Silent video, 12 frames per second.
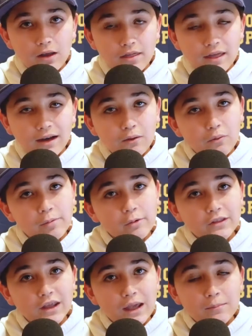Then at one point
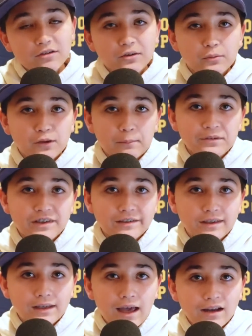in the game, Michigan was up
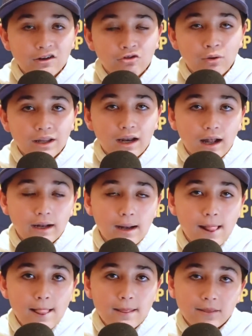69-29.
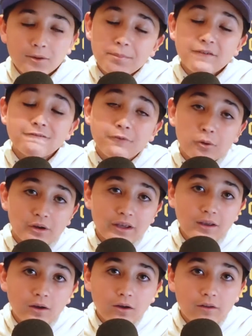They were by
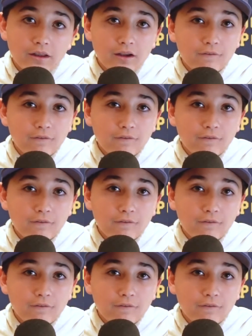40 on like a